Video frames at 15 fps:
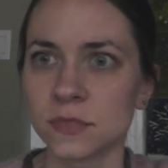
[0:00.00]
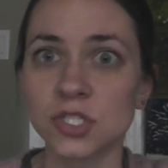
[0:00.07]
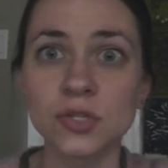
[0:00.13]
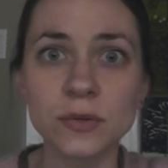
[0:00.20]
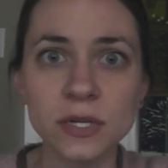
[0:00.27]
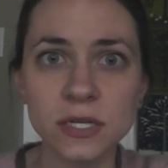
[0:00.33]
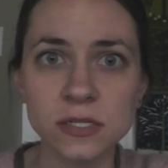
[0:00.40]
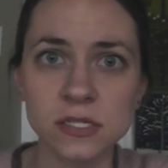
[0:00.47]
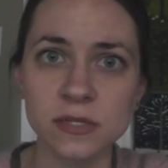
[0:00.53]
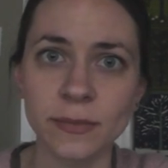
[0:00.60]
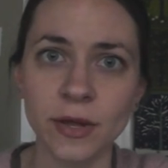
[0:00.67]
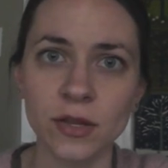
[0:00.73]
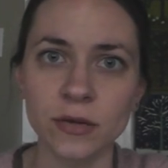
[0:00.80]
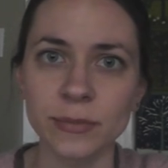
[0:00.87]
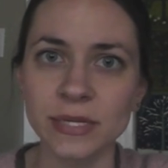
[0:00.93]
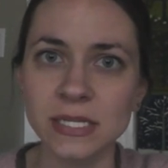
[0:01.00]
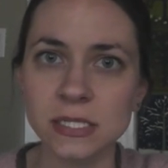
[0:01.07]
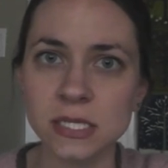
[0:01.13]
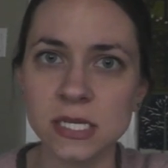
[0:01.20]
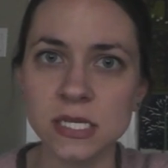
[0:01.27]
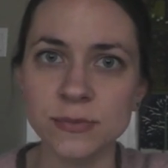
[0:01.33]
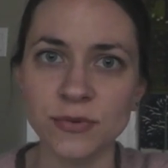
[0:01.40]
chew it into smaller
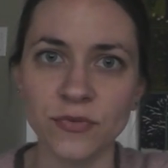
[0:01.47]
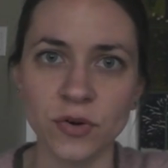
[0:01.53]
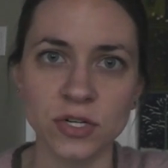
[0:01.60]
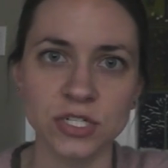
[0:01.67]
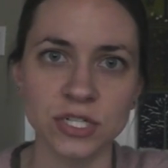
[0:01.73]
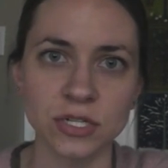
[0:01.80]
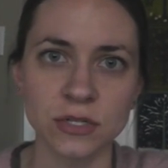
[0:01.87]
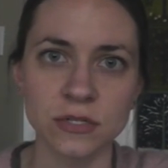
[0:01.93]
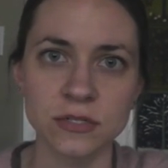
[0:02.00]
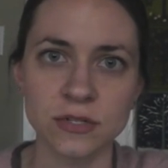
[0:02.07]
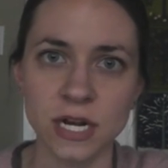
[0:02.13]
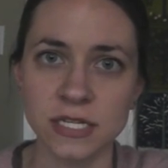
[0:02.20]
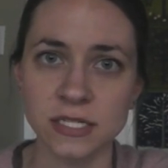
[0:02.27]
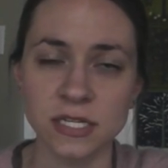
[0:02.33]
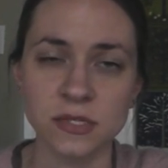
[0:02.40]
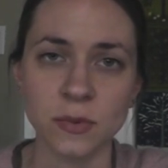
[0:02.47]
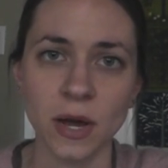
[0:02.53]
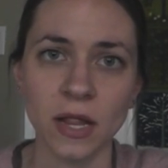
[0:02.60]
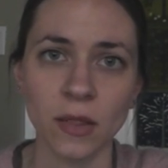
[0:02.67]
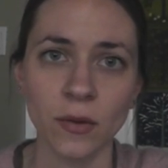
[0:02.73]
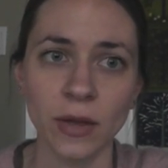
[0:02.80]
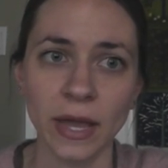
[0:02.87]
pieces before she tries to
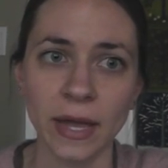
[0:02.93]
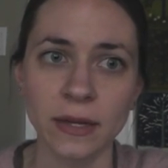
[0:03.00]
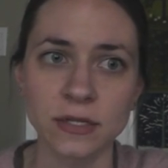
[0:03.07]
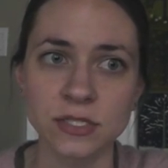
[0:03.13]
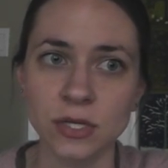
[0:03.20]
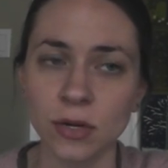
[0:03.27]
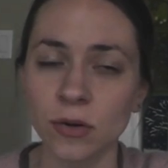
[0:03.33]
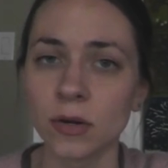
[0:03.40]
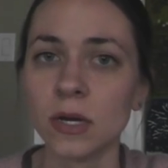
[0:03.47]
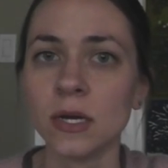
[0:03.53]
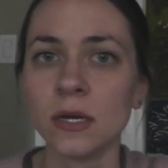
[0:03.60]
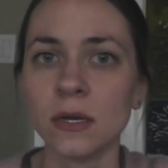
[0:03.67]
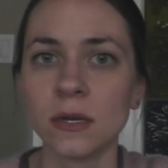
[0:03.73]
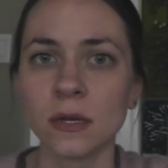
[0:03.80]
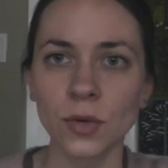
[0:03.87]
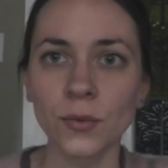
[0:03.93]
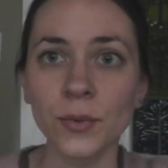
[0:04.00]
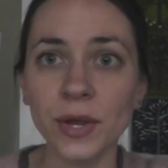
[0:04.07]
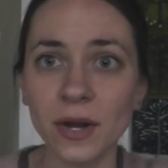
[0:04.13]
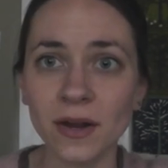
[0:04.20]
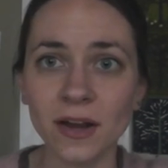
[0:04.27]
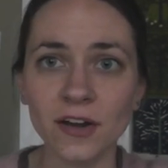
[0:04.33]
swallow again. So
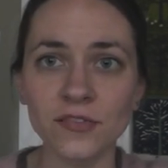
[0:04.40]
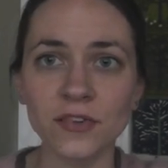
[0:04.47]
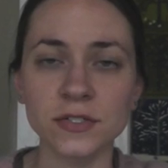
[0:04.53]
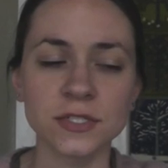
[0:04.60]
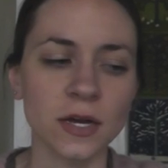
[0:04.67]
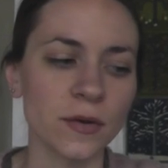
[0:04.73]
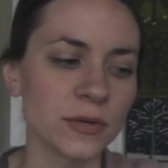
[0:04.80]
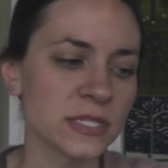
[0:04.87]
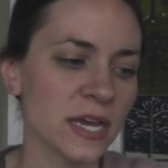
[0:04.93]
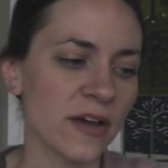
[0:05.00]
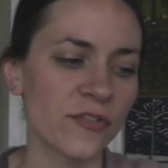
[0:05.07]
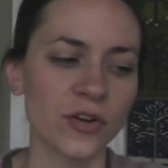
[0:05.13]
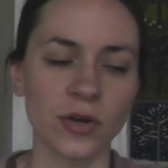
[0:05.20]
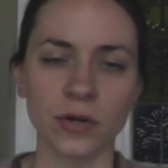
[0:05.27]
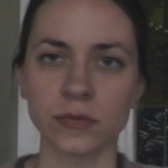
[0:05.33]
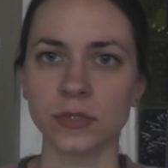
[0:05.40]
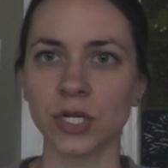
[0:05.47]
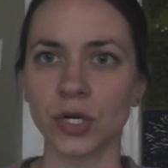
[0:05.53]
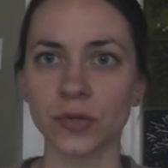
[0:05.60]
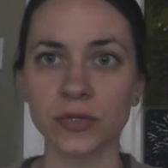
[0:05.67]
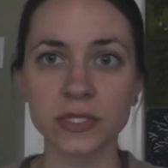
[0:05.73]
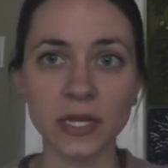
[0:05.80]
we are careful to always have her, you
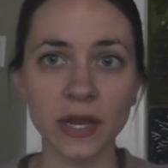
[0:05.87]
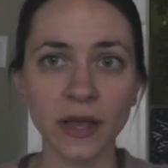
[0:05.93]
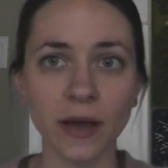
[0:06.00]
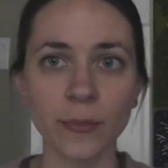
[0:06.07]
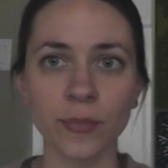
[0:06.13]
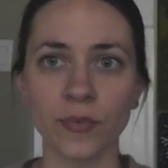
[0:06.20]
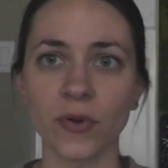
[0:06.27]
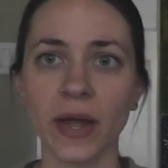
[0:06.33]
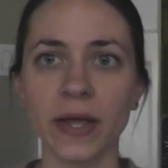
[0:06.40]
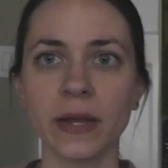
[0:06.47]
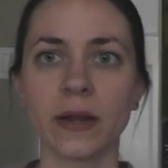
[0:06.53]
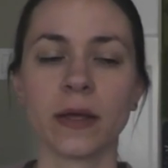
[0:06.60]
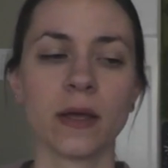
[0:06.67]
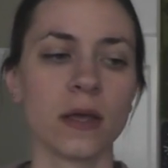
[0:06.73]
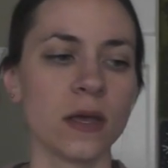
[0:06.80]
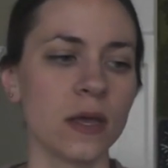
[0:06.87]
know, sitting upright,